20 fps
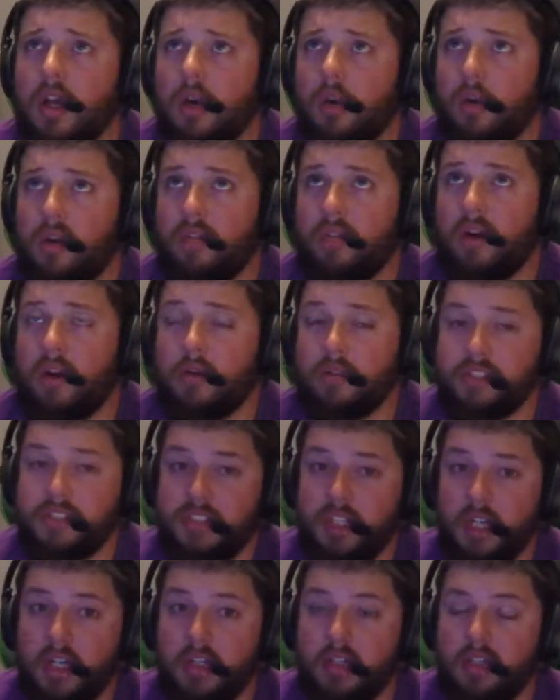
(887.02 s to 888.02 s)
whenever I was
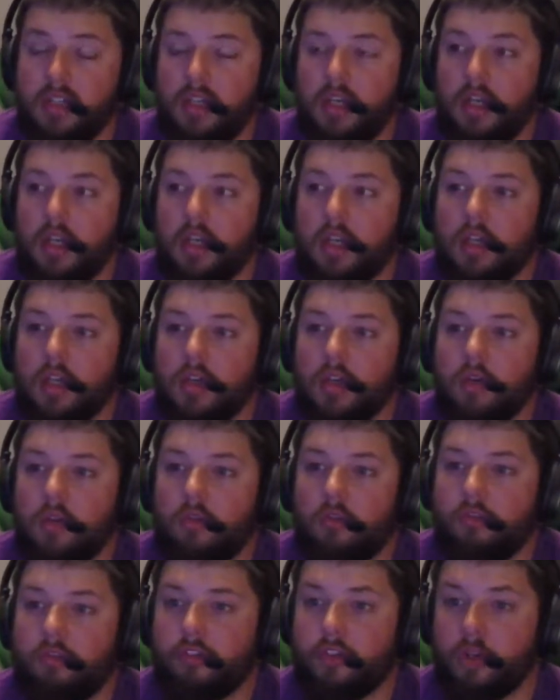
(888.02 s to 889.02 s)
done
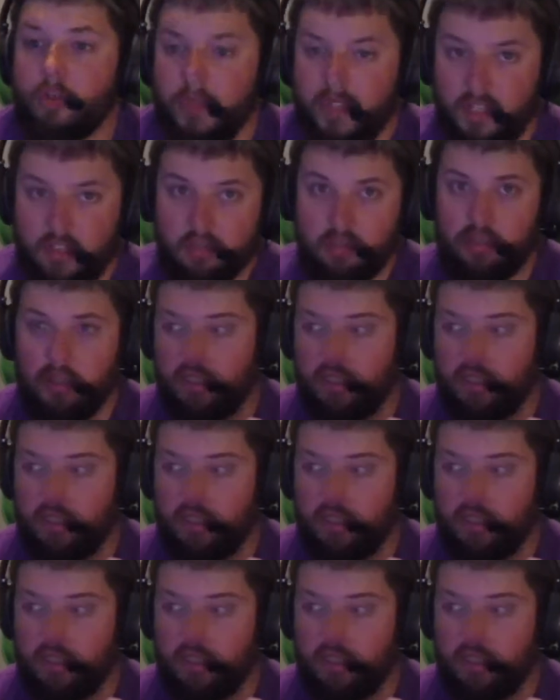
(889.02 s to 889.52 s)
filming